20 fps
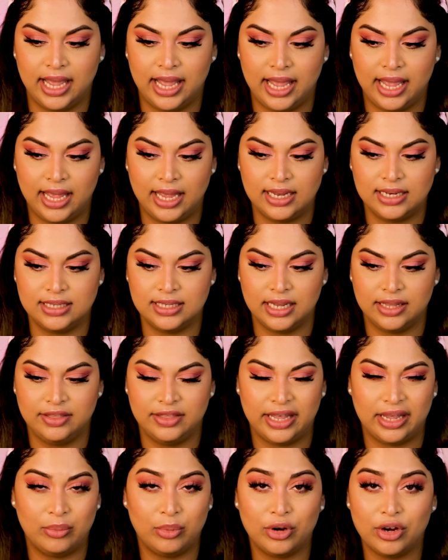And
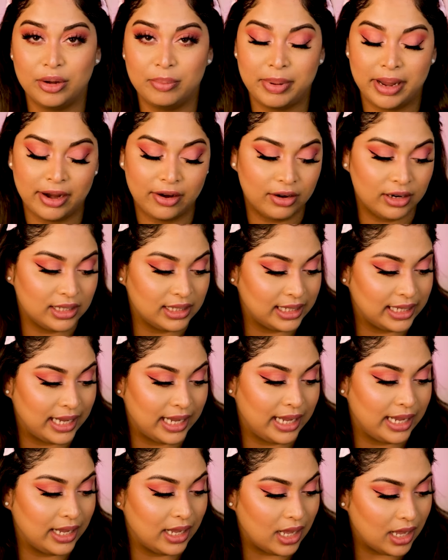they were
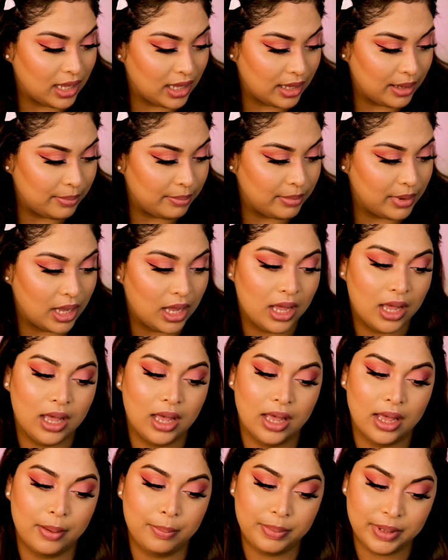apparently
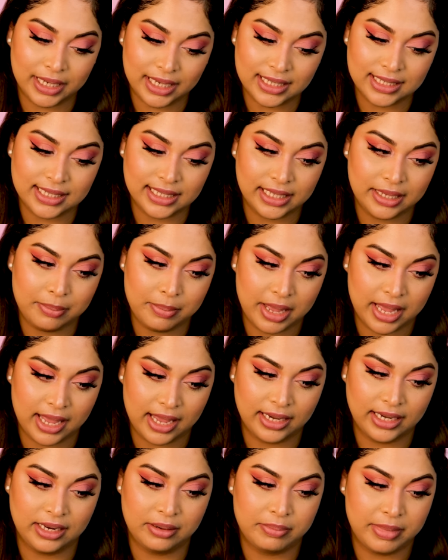a Piccadilly
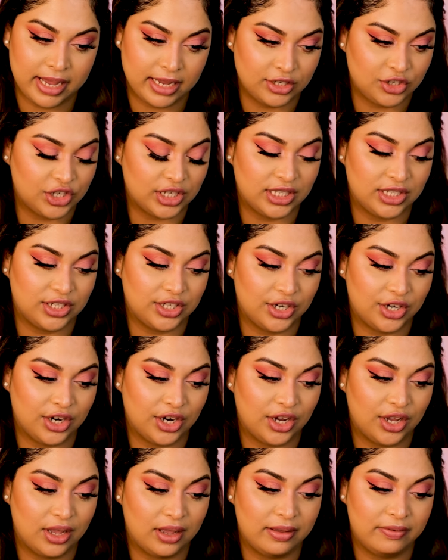man in
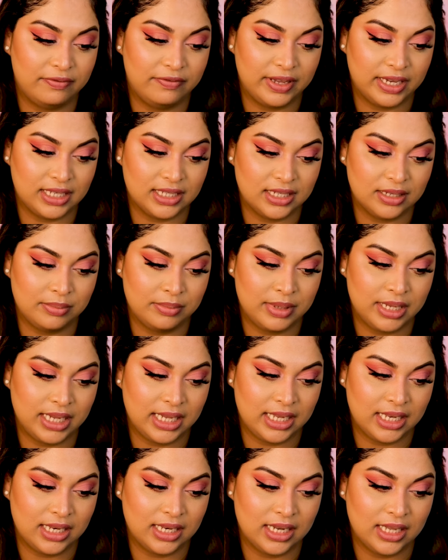Manchester, a victim
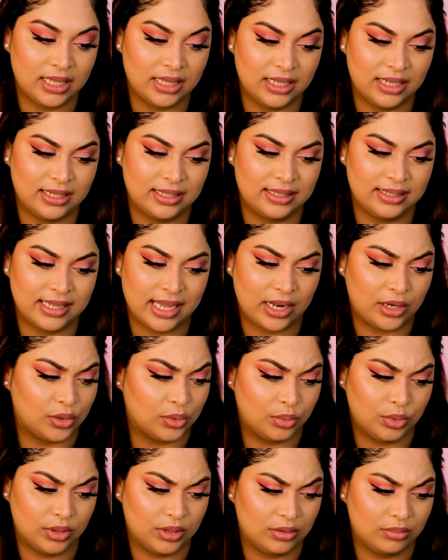in the
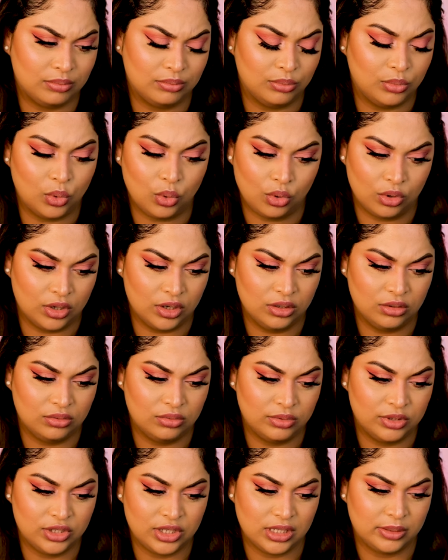Saddlewood Moor,
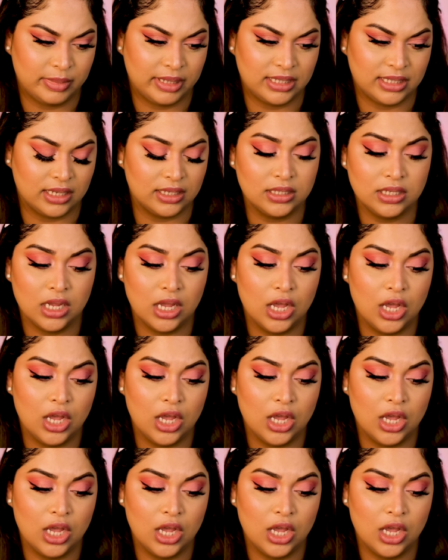which doesn't make sense,